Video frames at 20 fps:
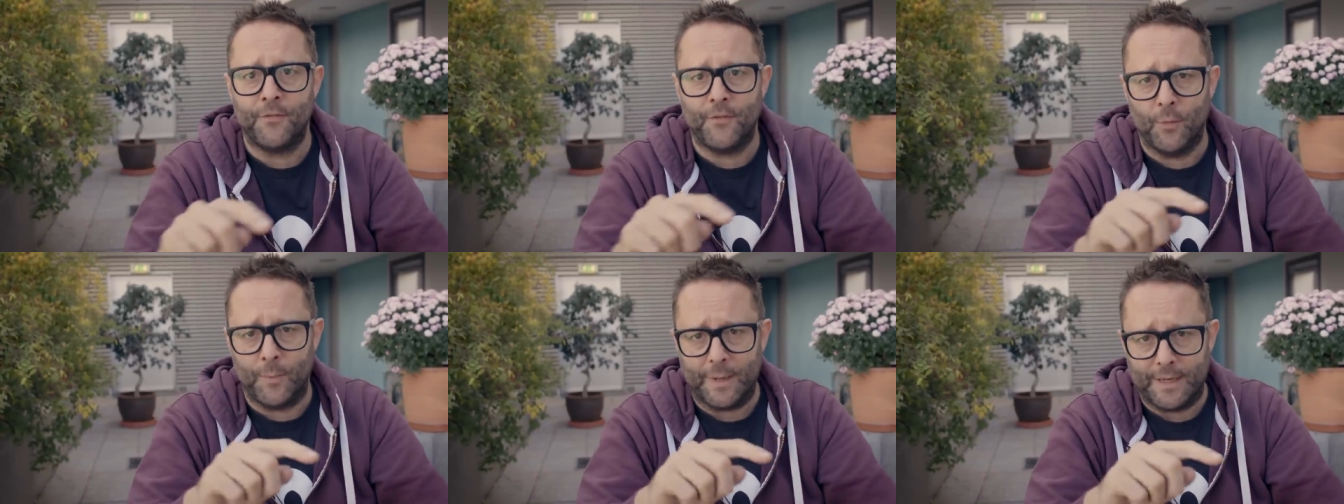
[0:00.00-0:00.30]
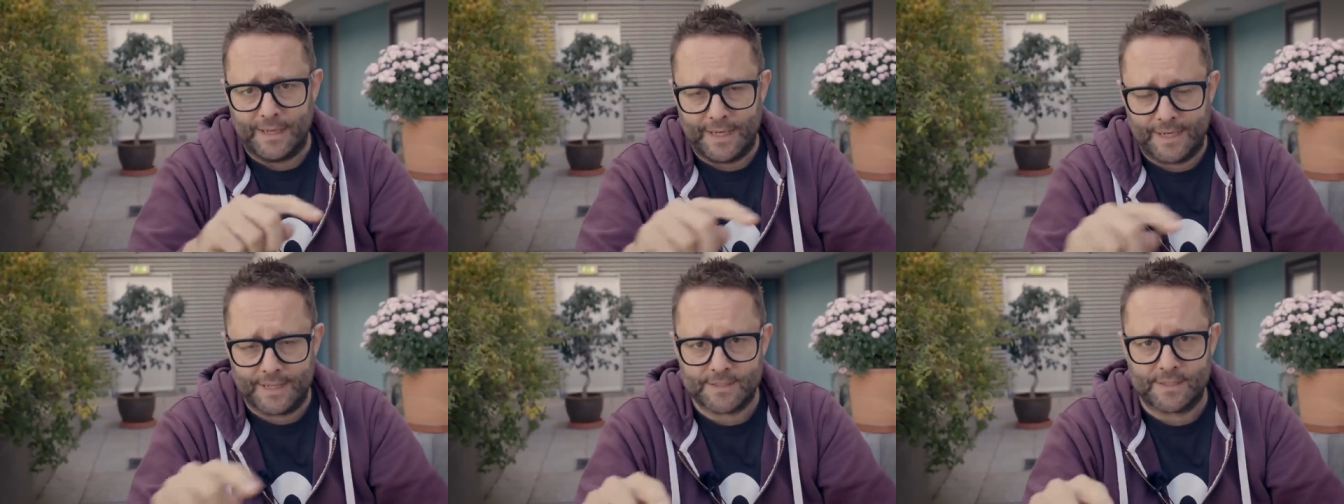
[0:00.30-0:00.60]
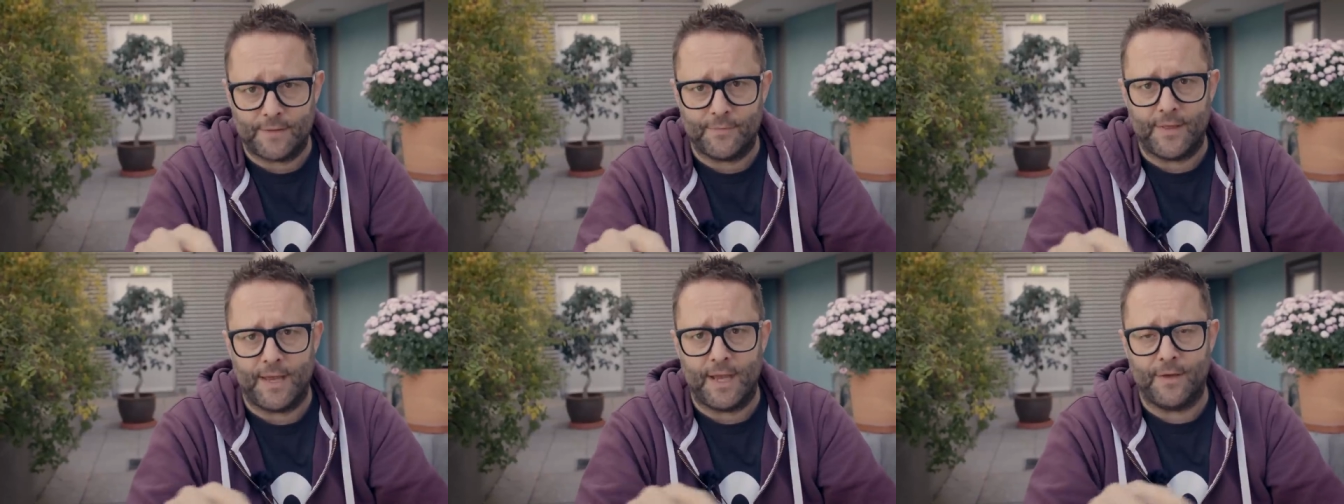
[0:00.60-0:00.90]
There'll be
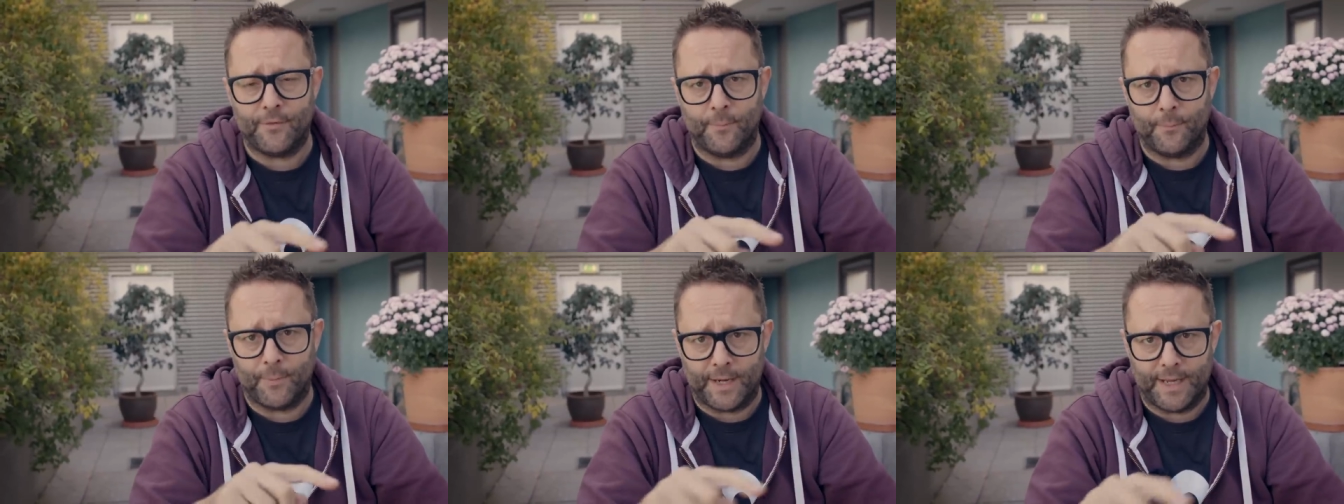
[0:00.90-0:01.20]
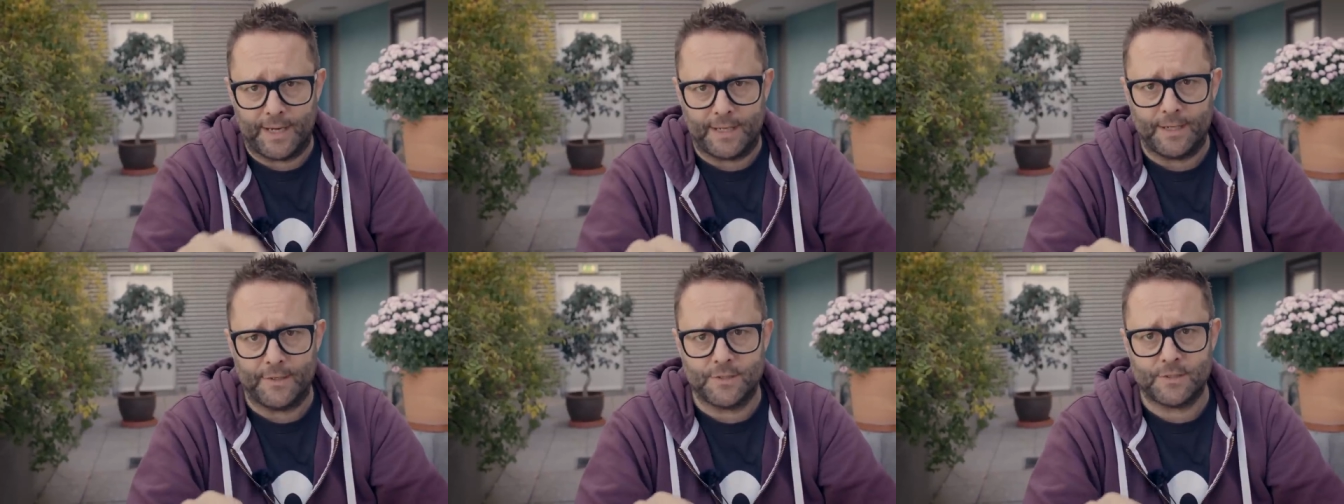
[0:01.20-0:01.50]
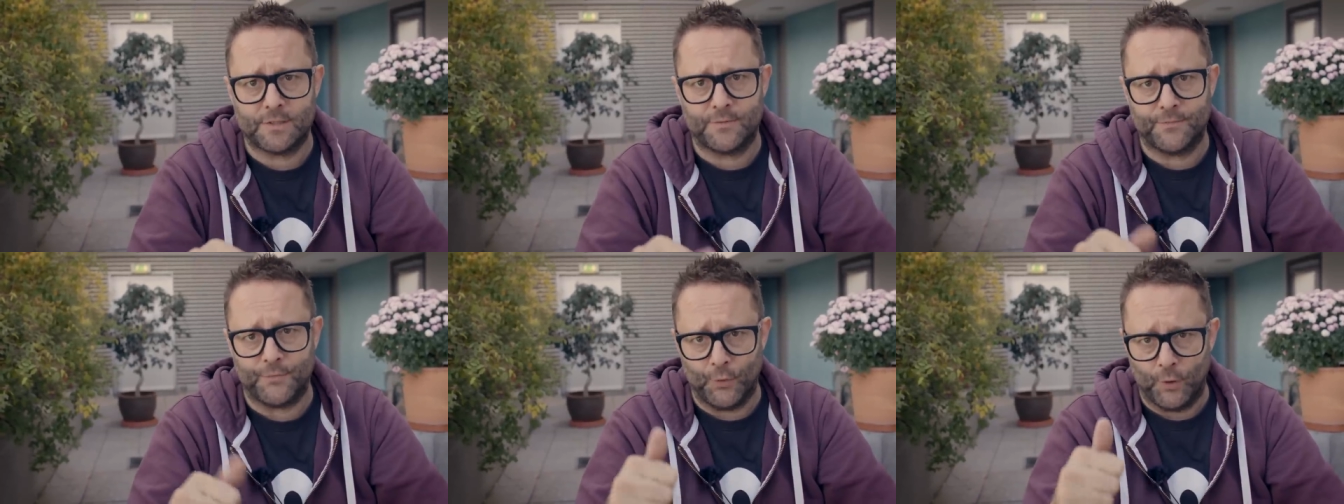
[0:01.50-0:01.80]
links in there for
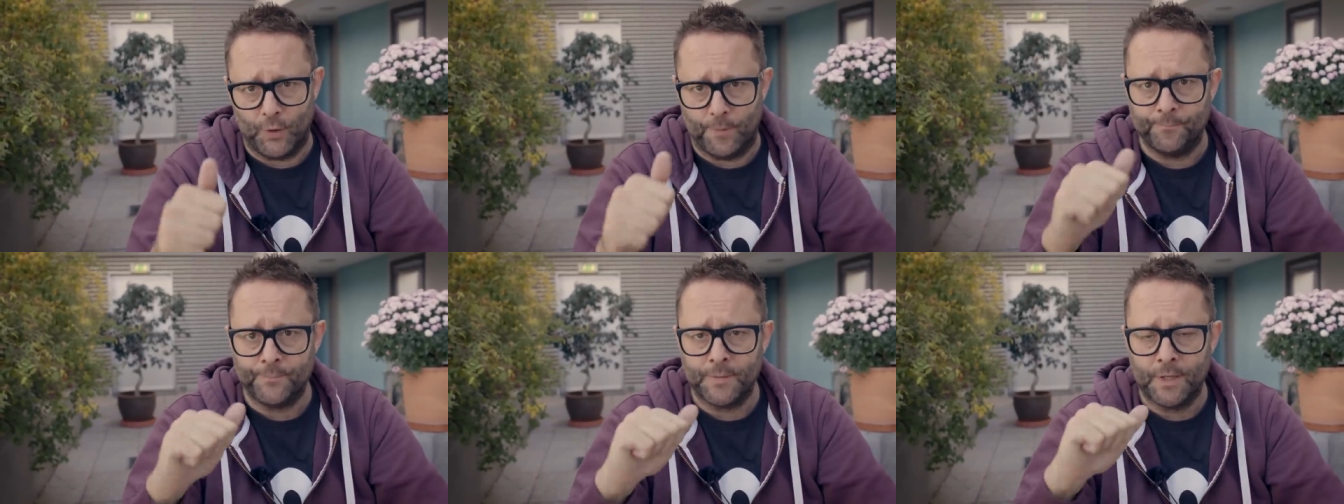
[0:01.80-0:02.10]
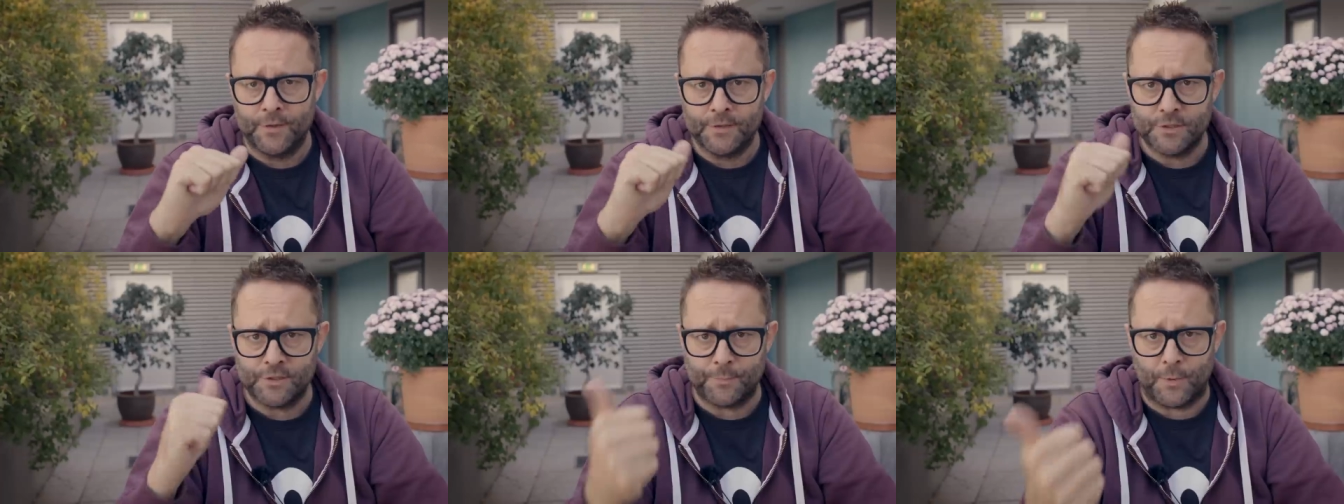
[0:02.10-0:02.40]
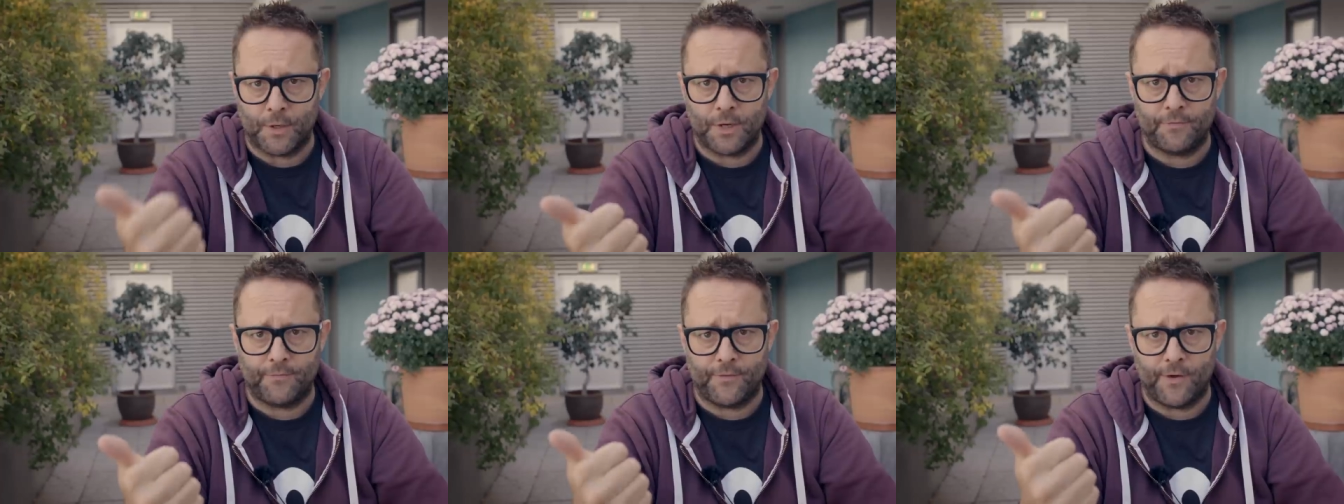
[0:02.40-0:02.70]
playlists for
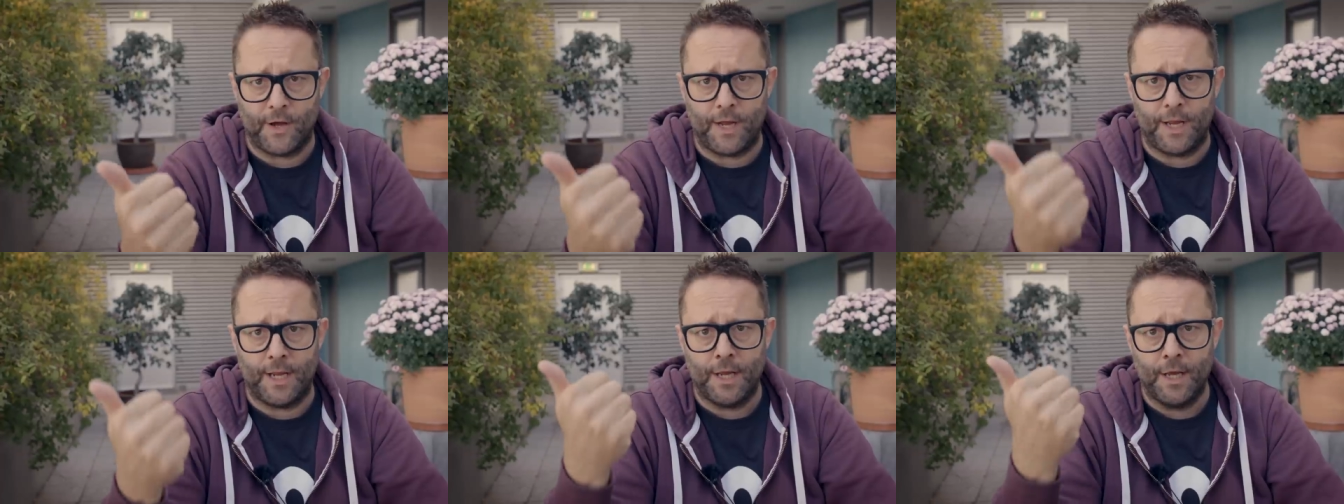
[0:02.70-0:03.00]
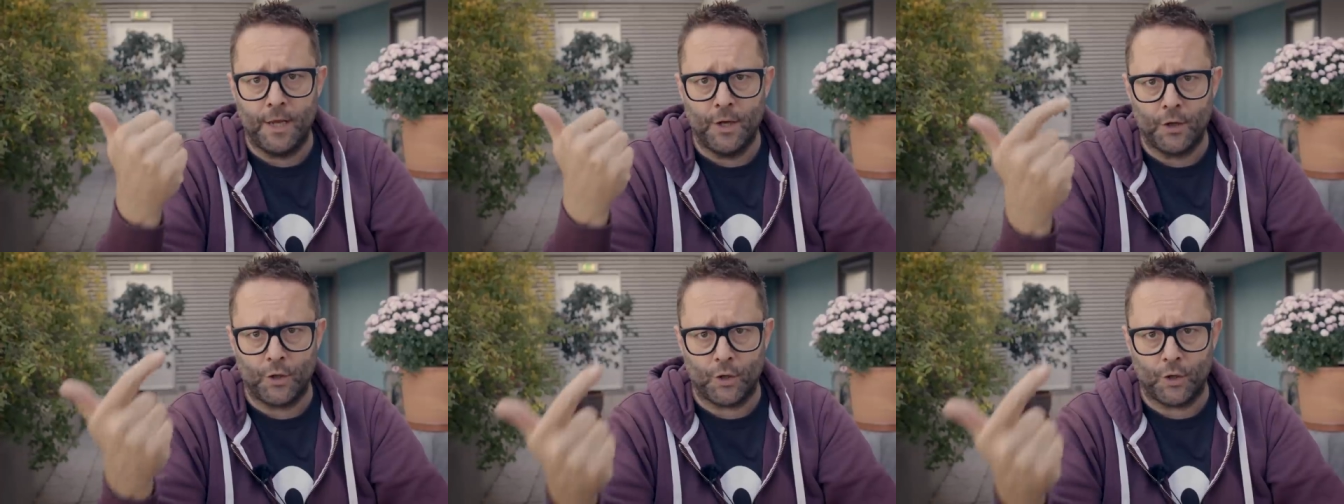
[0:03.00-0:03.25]
Spotify,